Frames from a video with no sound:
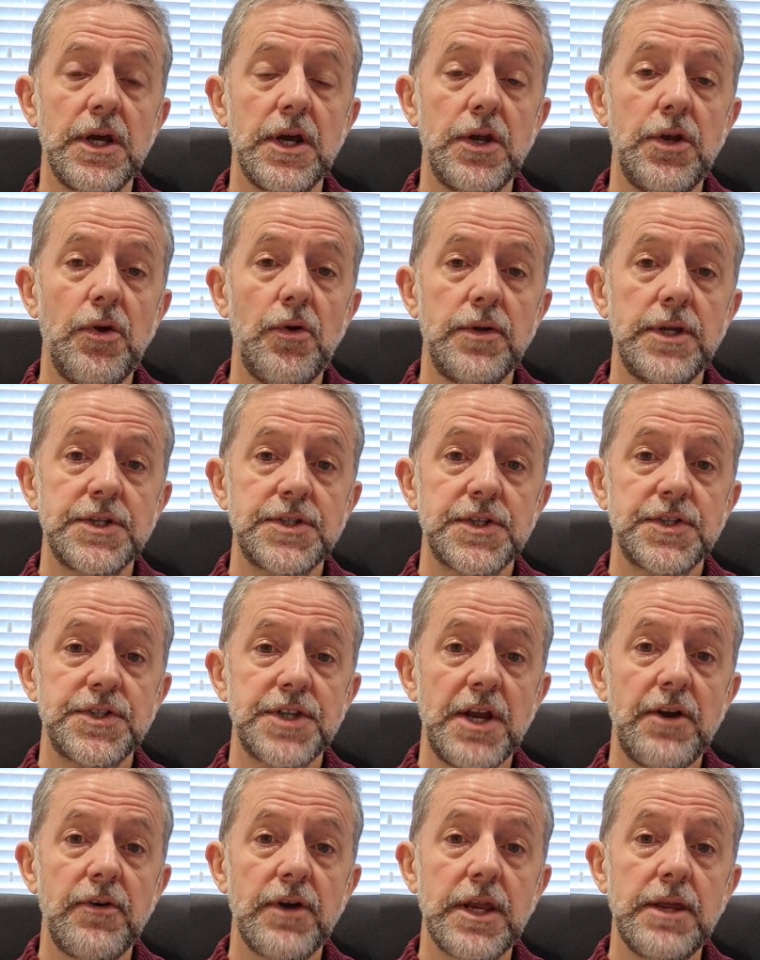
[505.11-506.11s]
are not
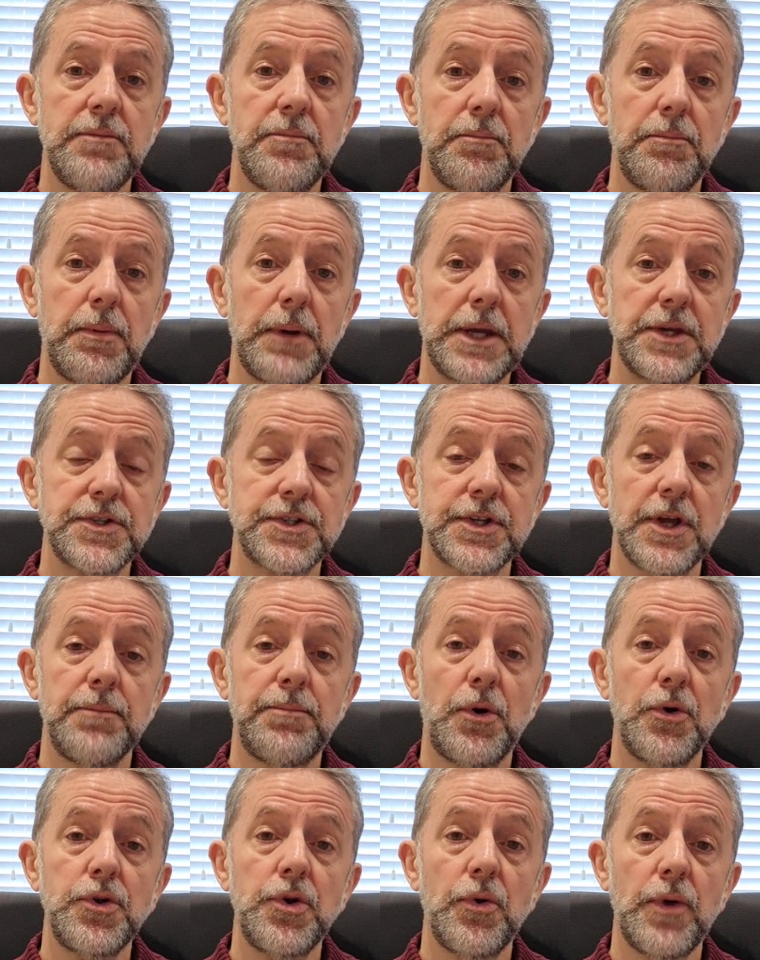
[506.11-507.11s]
necessarily based
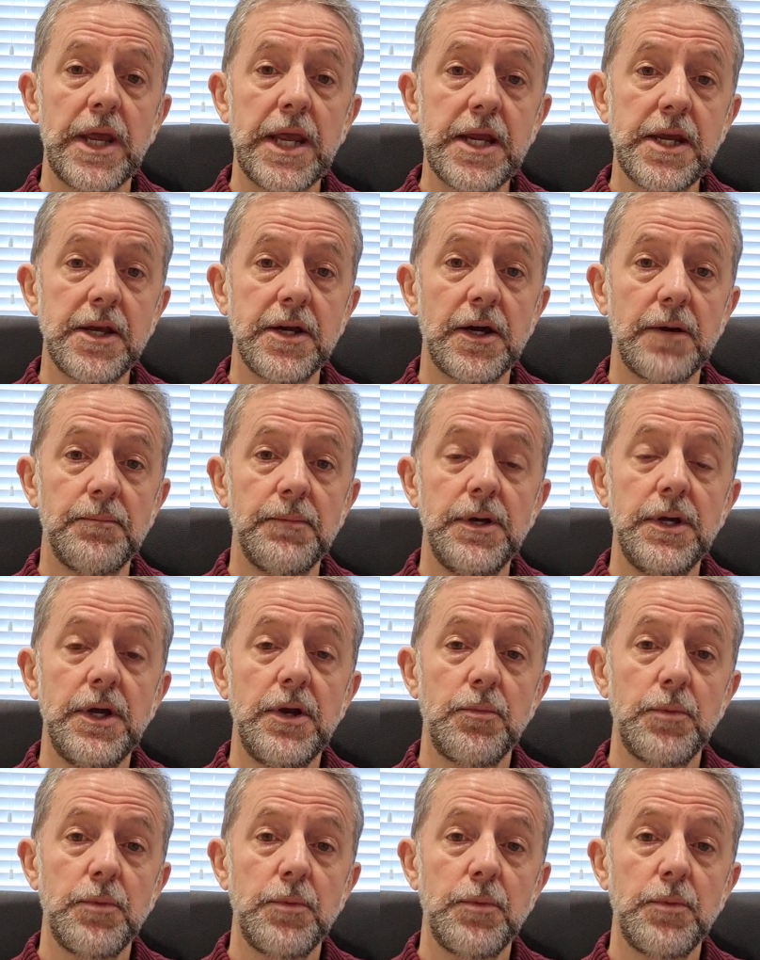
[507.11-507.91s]
upon your income,